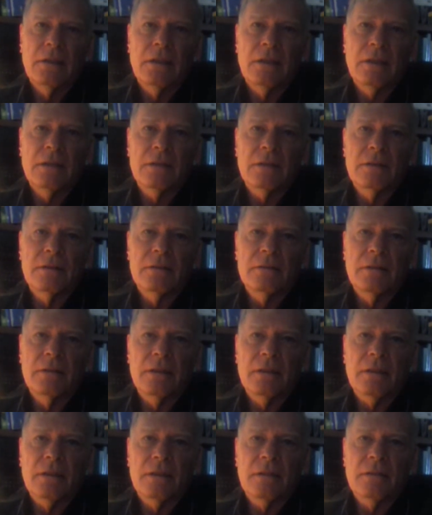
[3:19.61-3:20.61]
Now,
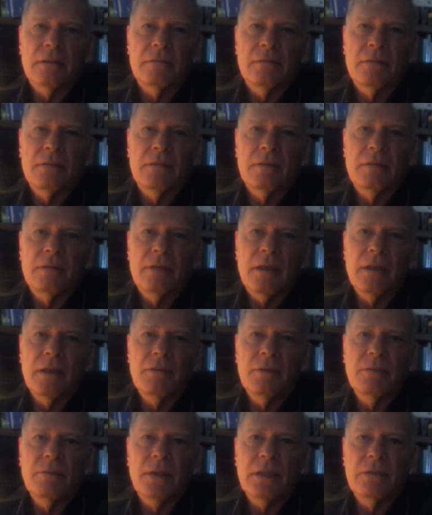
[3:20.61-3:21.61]

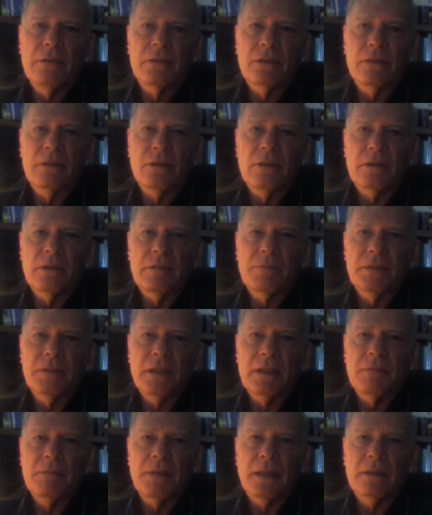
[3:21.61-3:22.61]
everybody was a little
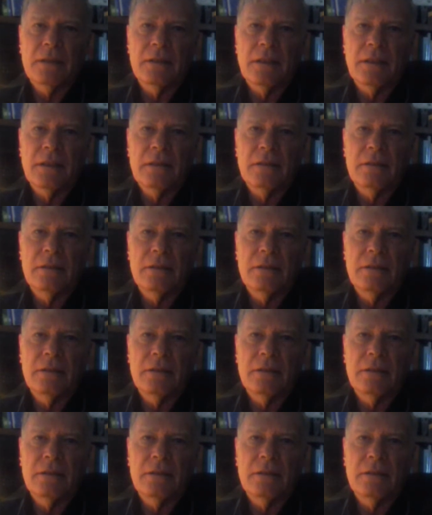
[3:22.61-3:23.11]
upset about that,